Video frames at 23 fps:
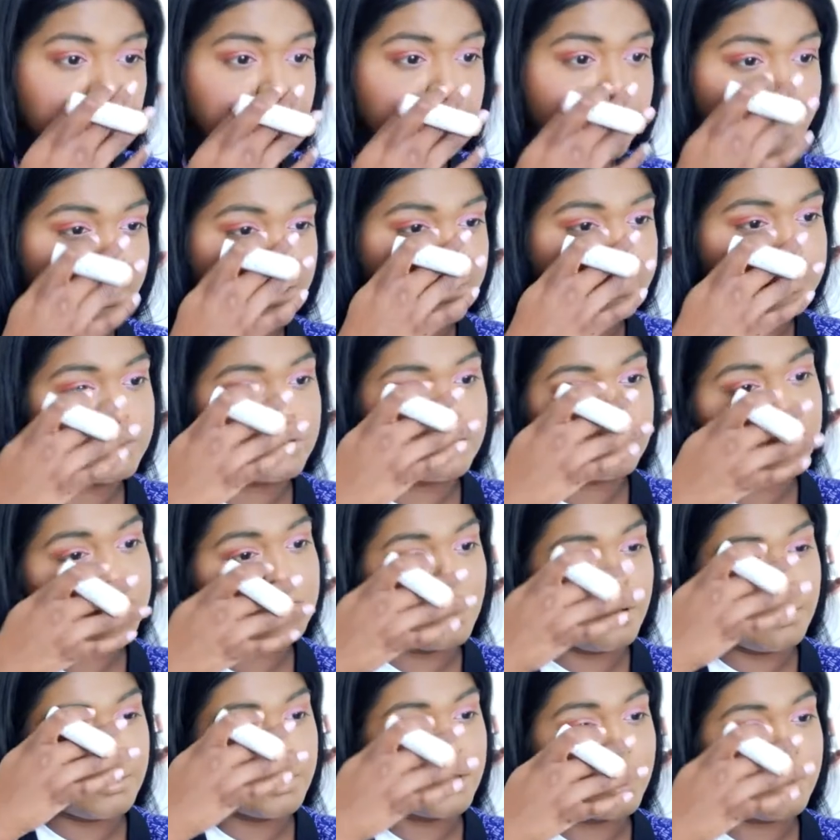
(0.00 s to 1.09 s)
Then I just
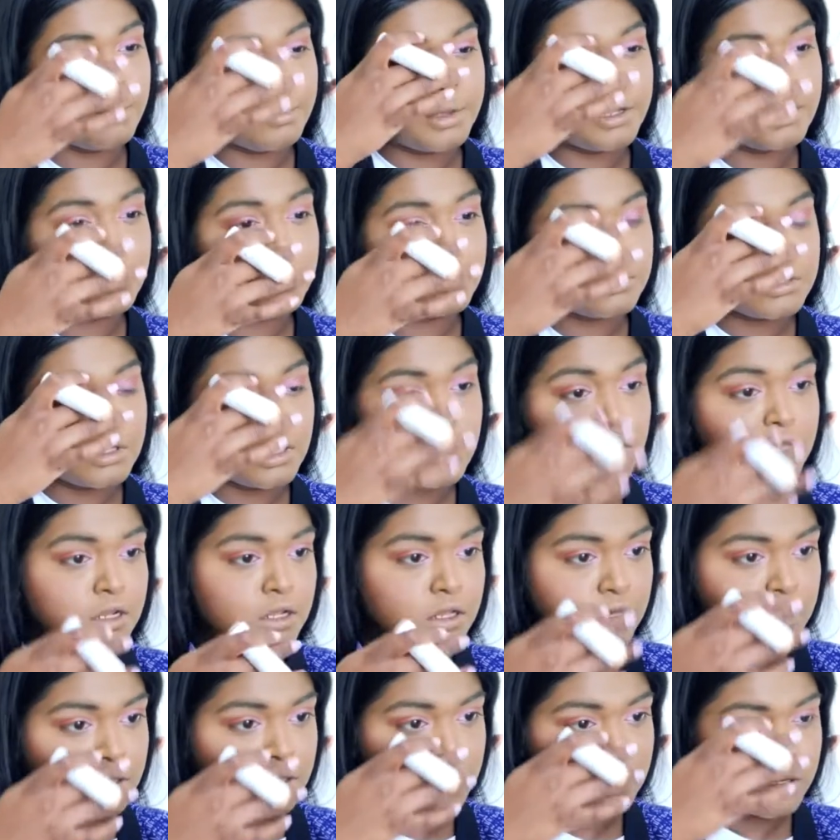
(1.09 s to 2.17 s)
rub it on my nose a
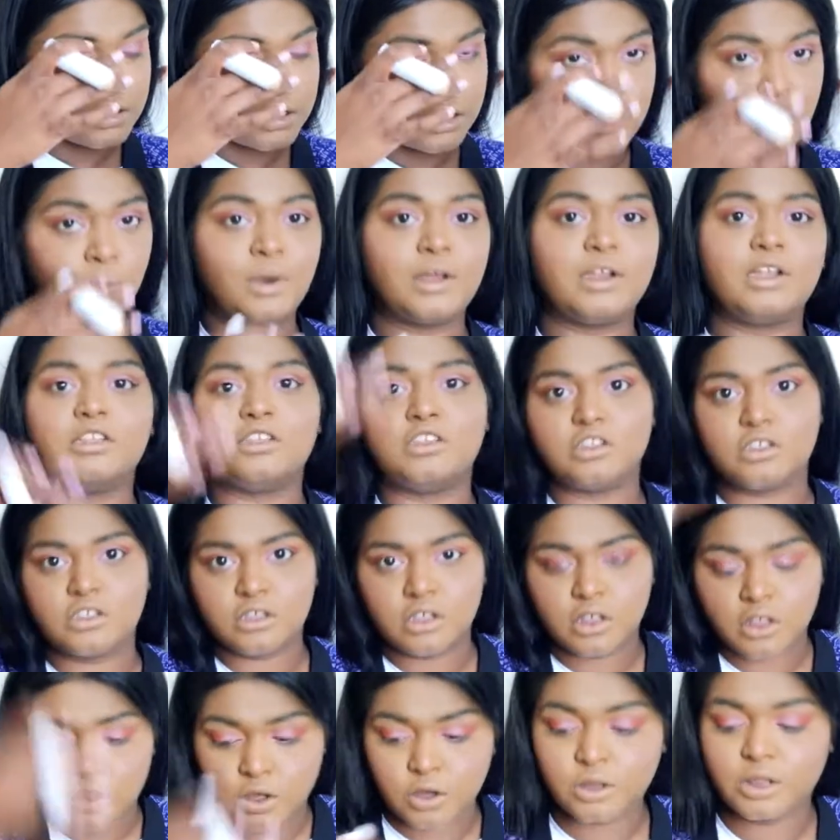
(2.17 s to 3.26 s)
little because I don't want it to just
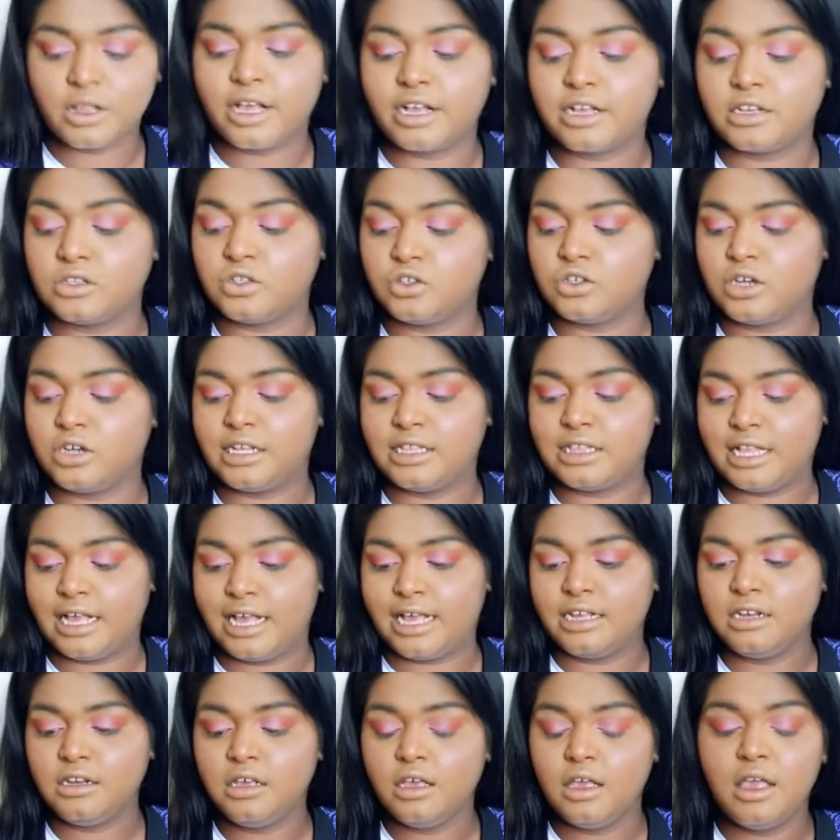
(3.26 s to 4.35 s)
look like a straight
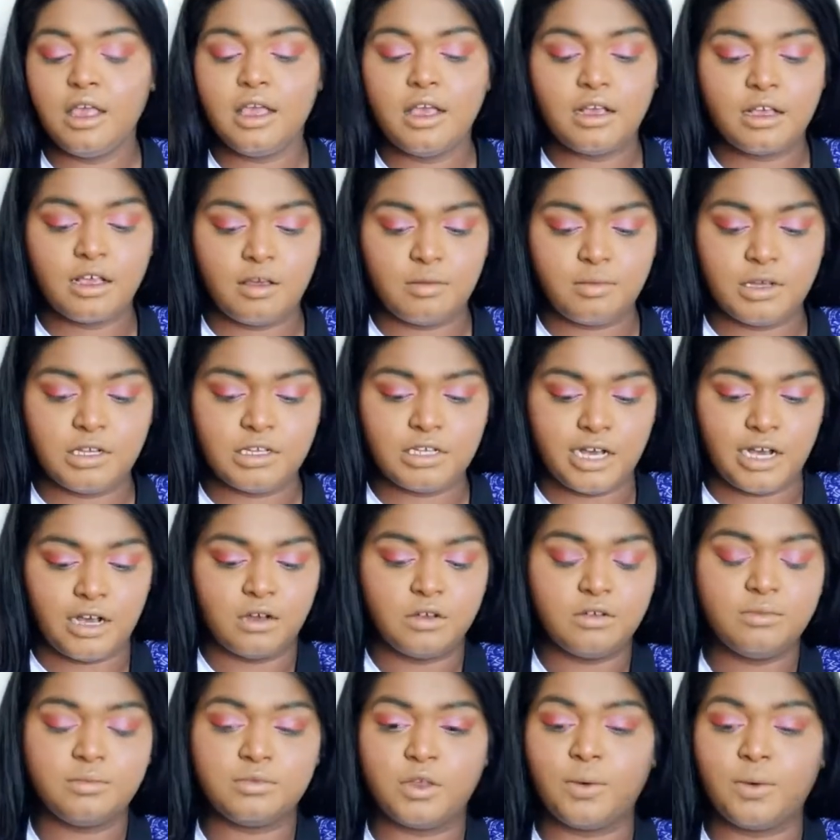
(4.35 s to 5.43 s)
line coming
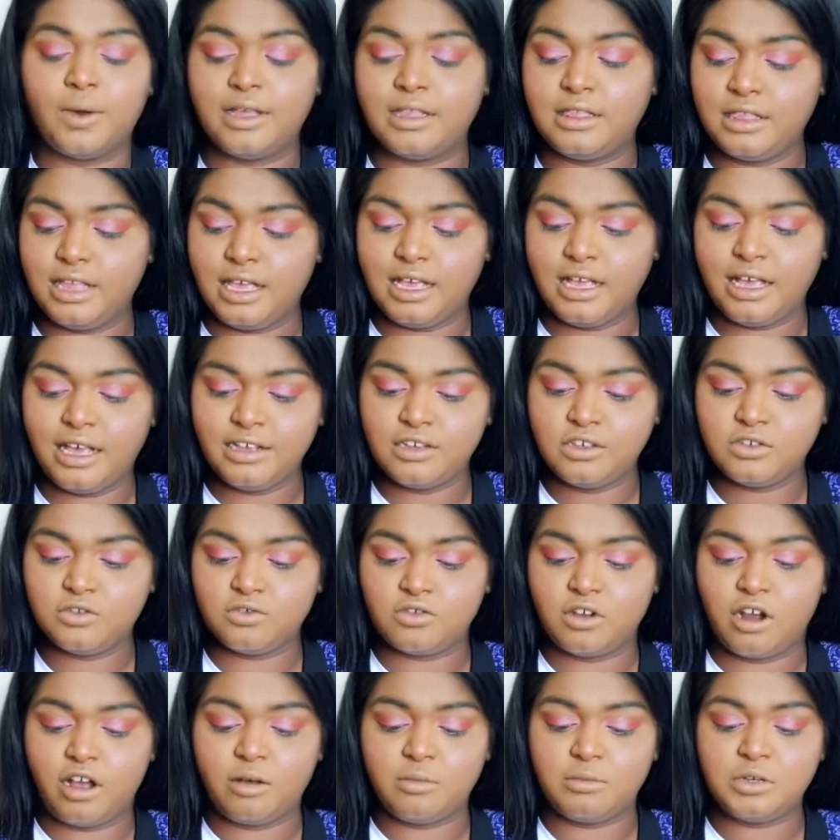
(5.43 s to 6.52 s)
down. Though I think I just
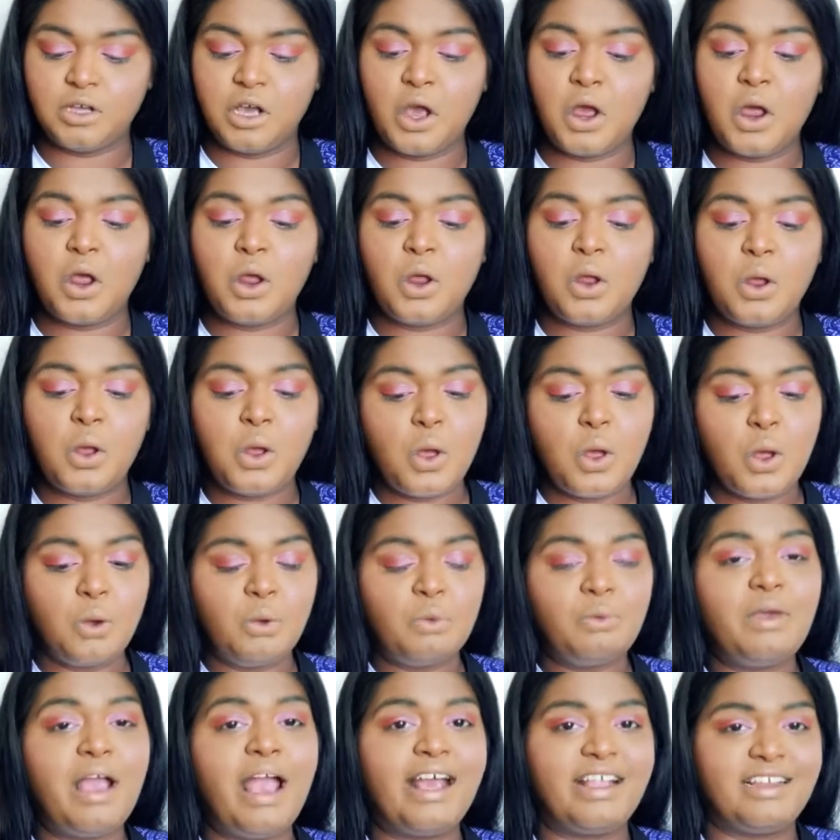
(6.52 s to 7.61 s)
rubbed
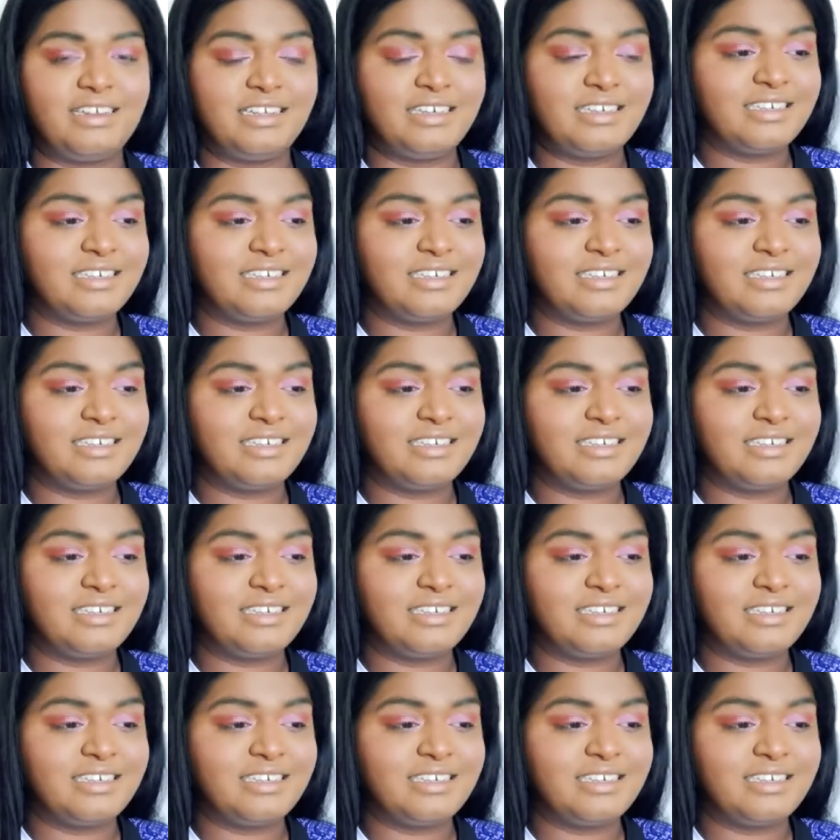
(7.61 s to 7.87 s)
red